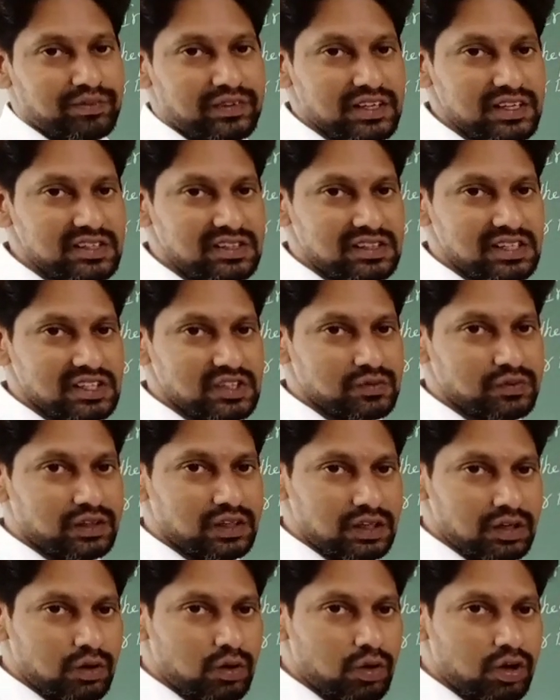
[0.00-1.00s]
Is this
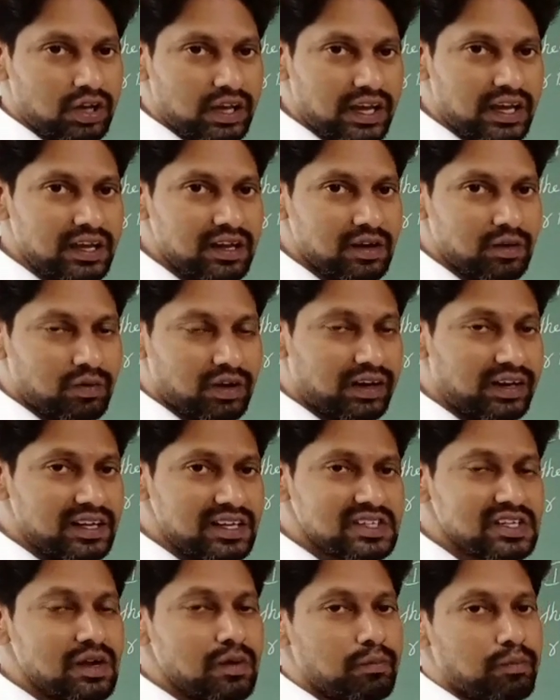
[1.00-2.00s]
word okay? What it
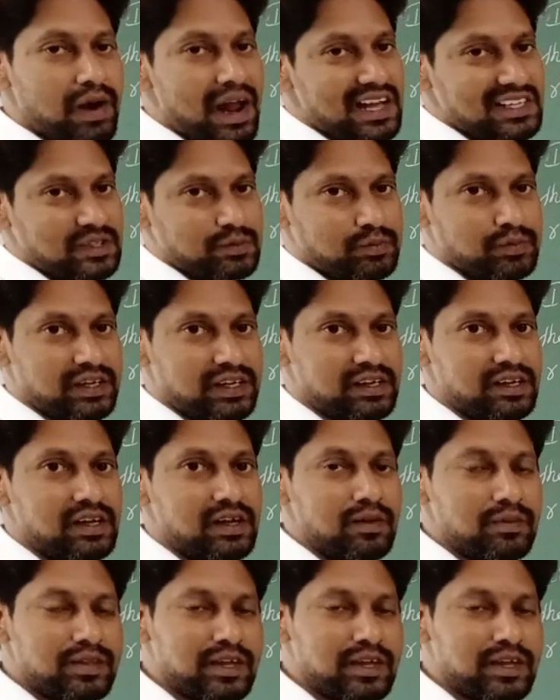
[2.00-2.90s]
is? Plasmid.